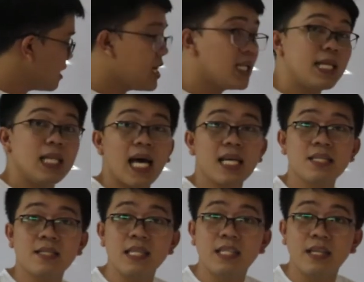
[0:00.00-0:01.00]
The last
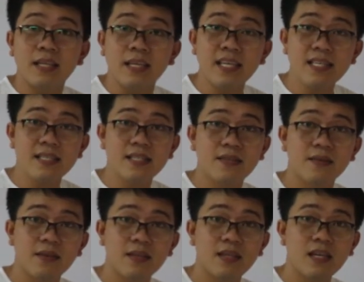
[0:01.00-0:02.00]
digit is,
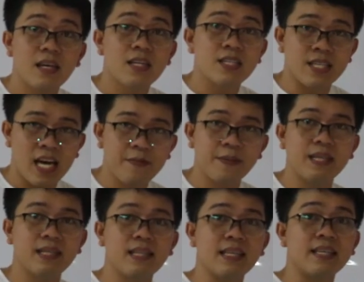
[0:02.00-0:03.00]

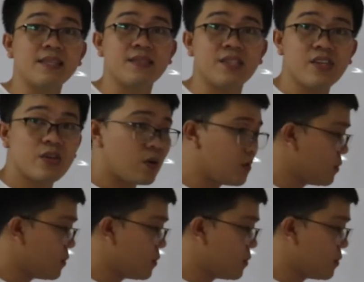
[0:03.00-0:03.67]
definitely it's 0.